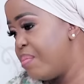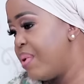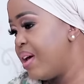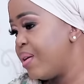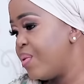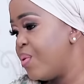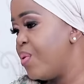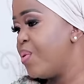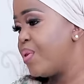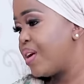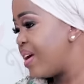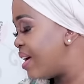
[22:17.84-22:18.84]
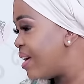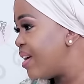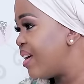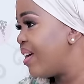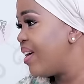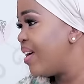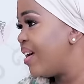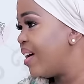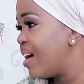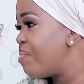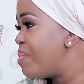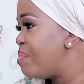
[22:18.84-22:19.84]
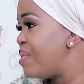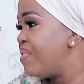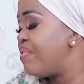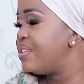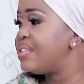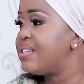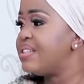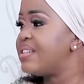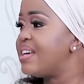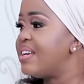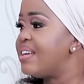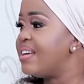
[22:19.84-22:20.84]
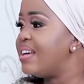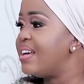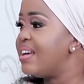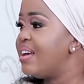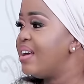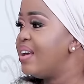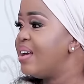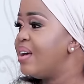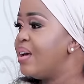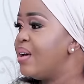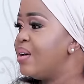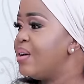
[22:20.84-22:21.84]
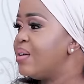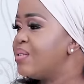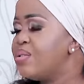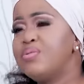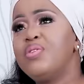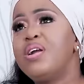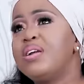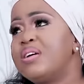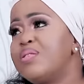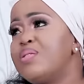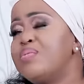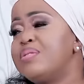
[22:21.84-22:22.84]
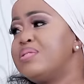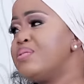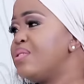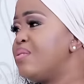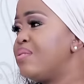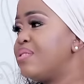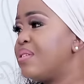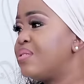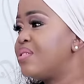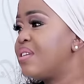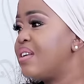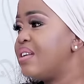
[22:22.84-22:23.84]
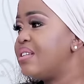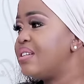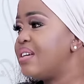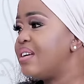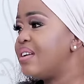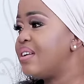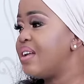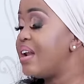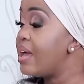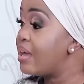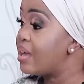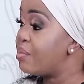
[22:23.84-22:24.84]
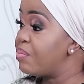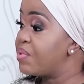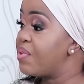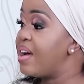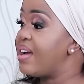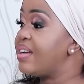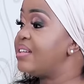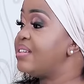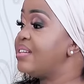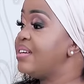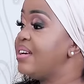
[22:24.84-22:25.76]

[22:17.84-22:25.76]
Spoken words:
I'm like, okay. Kapa me visitor here. So jwale ke tlo botsiwa dilo tsa go tsana le tse. And I kept quiet.